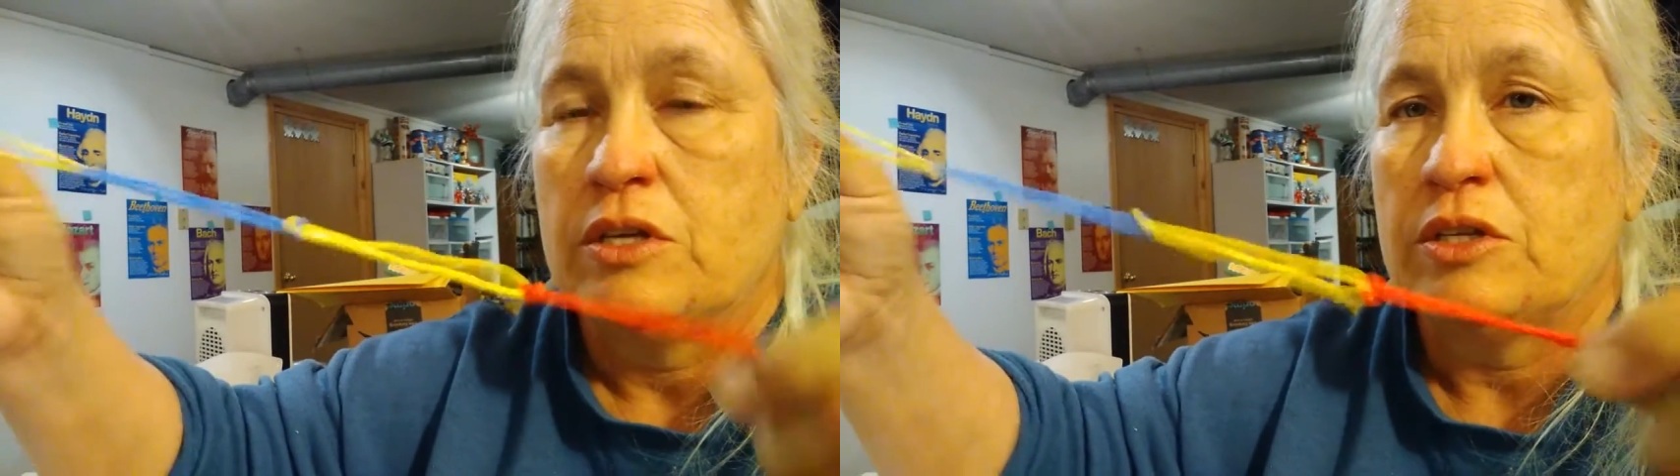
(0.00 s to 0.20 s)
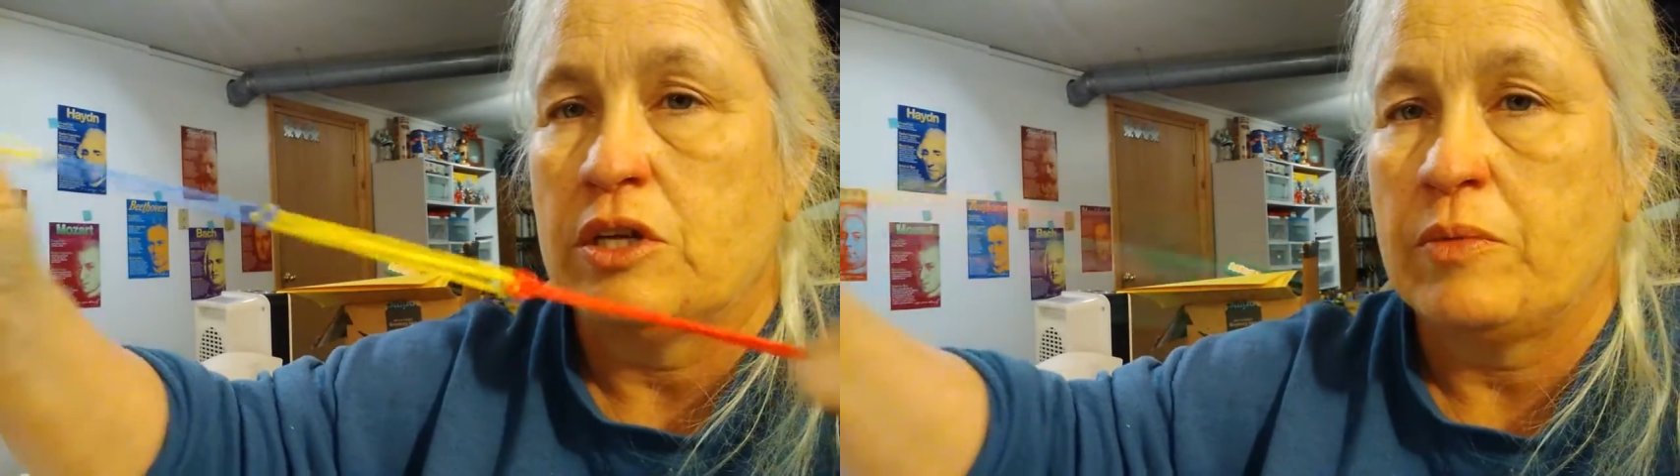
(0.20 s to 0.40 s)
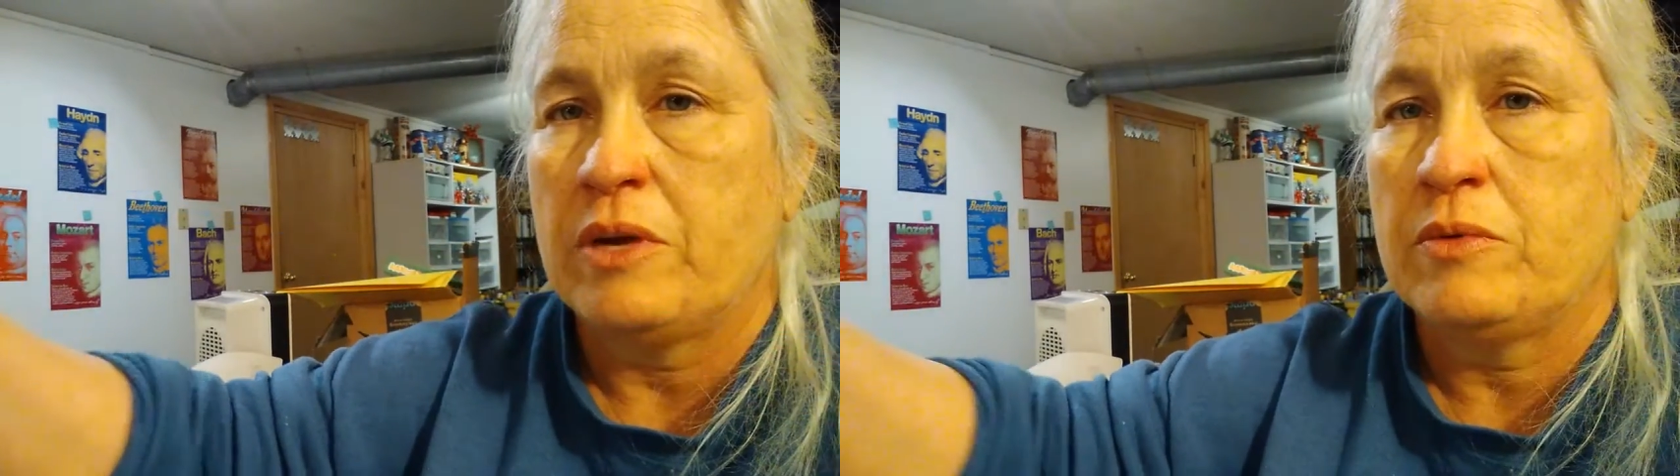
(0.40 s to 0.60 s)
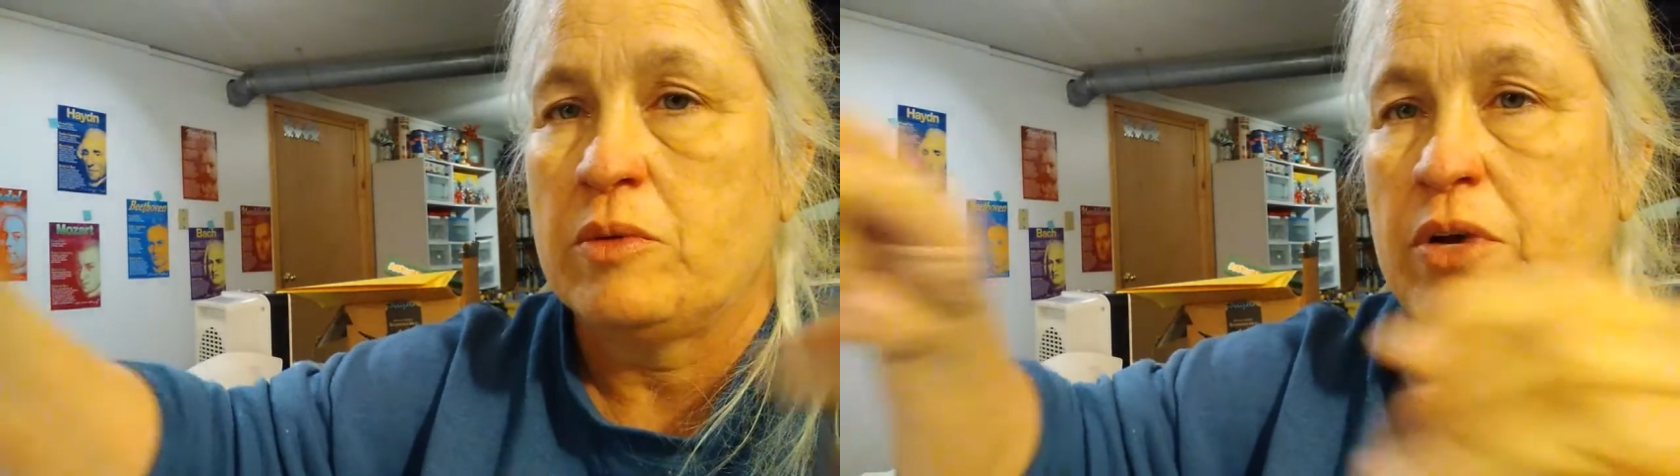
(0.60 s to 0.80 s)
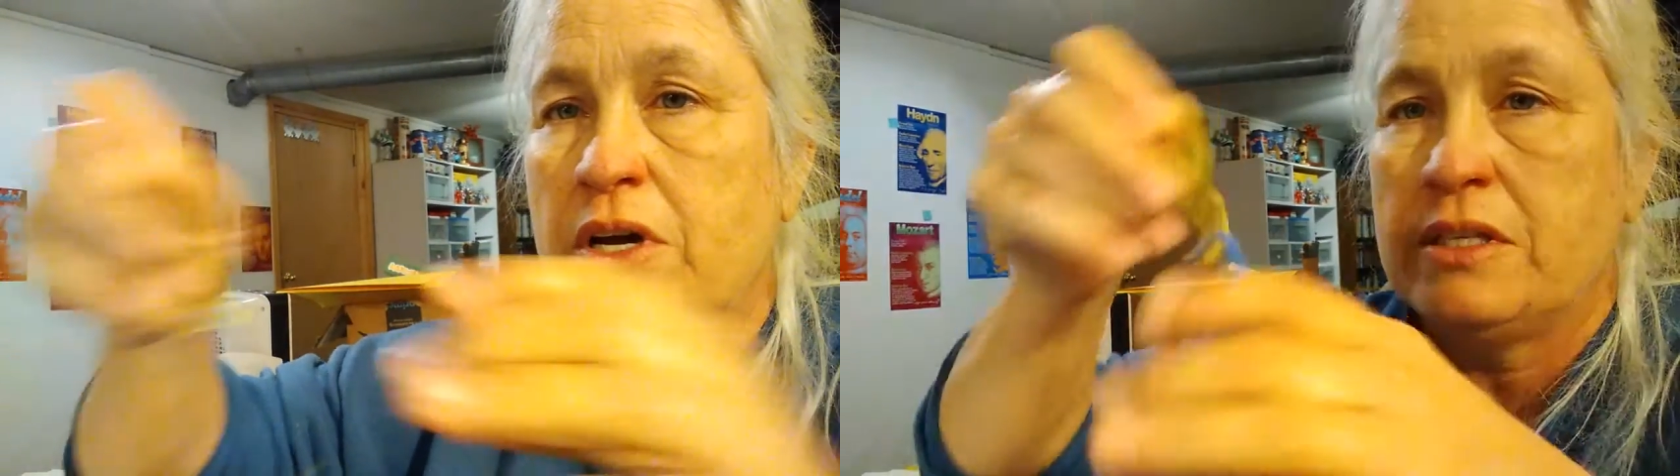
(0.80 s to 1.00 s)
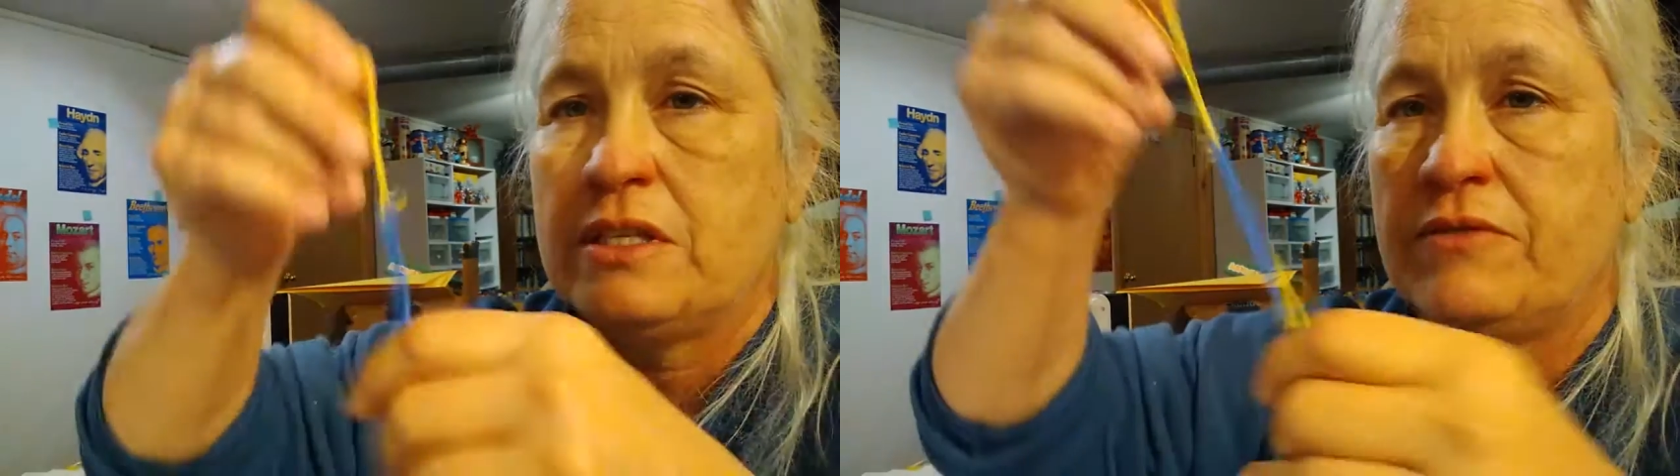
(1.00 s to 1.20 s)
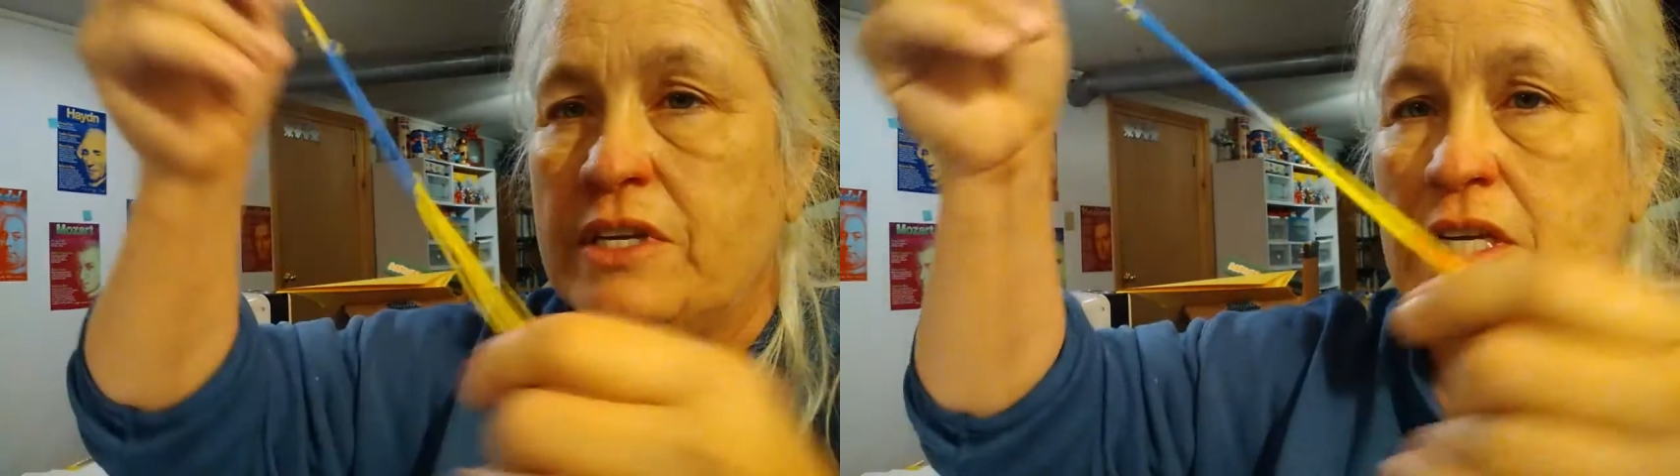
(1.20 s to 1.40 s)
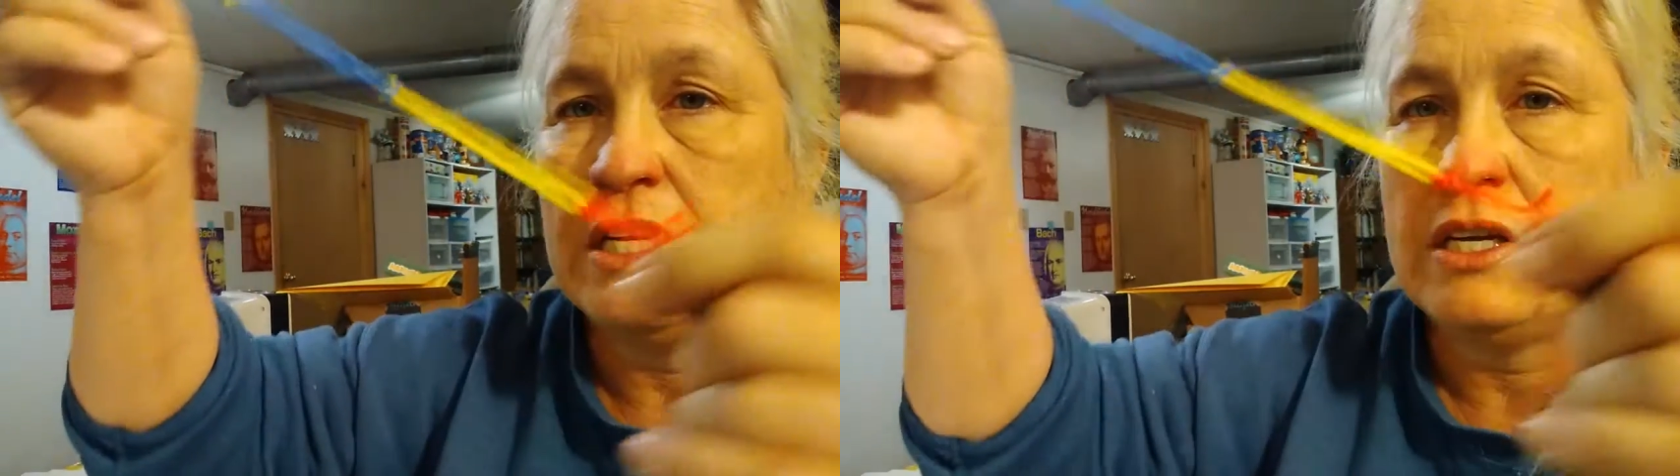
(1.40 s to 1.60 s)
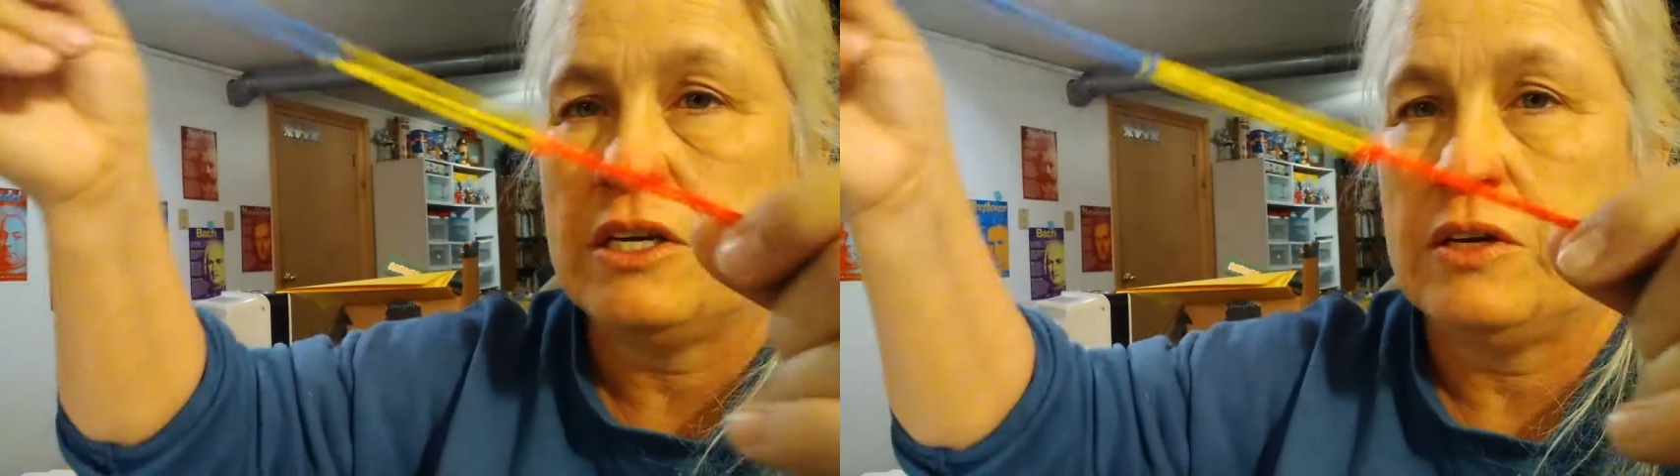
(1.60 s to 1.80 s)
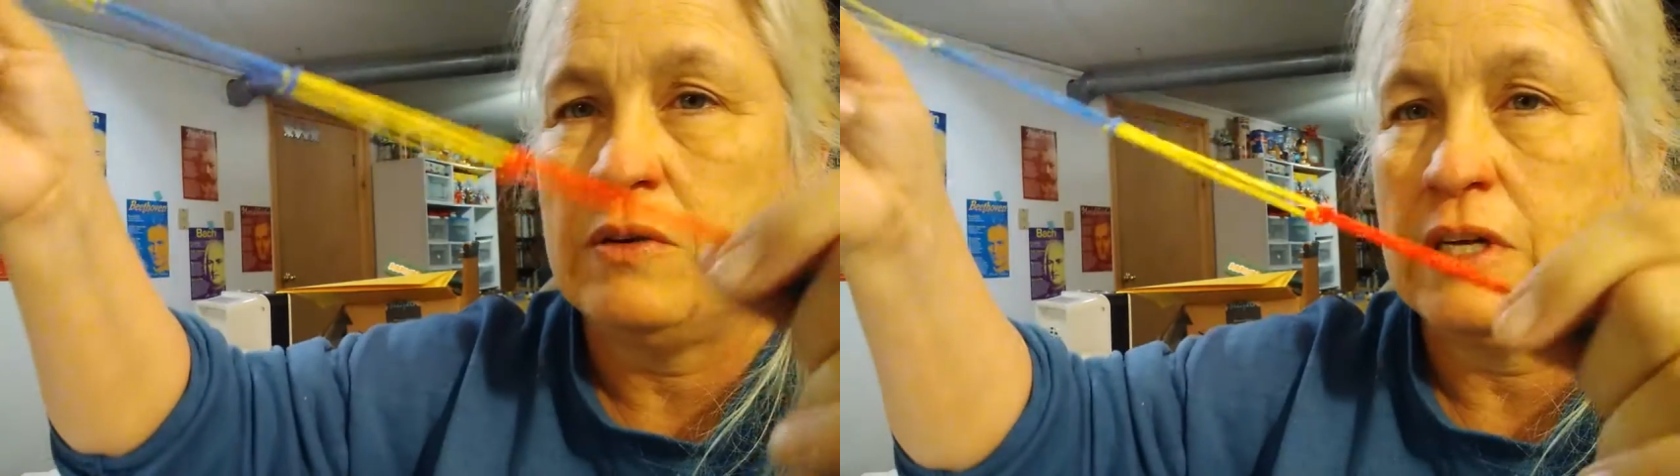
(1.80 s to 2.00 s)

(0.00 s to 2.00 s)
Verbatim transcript: So you might want to pause the video